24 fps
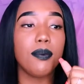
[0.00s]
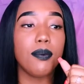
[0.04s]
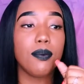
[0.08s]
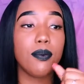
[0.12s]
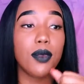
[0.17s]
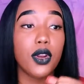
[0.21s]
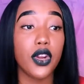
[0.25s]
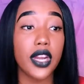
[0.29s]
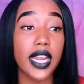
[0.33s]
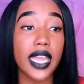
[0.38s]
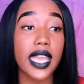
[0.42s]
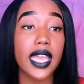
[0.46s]

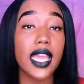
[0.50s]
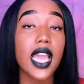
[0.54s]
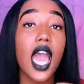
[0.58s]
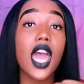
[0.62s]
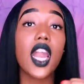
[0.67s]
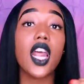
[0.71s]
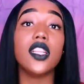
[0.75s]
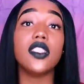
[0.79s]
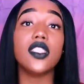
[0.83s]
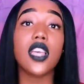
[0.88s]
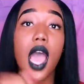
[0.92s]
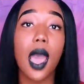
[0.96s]
Marie
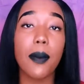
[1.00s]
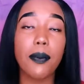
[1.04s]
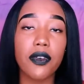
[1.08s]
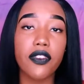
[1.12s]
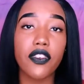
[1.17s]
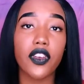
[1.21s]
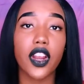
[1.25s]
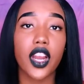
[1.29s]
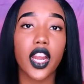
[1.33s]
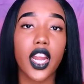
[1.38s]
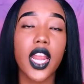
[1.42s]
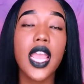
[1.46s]
got on top
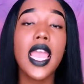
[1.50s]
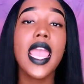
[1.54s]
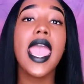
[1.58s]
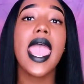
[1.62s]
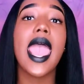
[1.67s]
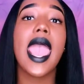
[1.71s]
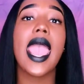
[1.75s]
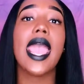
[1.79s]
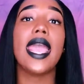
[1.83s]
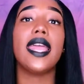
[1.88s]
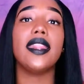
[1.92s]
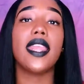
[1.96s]
of her
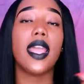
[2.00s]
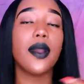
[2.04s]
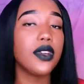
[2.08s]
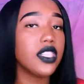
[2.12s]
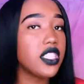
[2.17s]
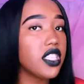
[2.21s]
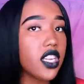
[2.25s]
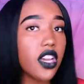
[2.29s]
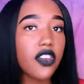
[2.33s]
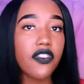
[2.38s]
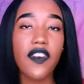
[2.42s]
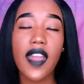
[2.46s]
and they were
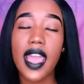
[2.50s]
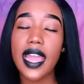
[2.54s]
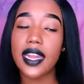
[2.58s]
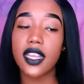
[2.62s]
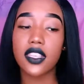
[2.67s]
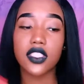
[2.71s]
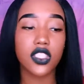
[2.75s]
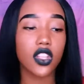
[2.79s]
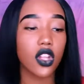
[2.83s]
still fighting.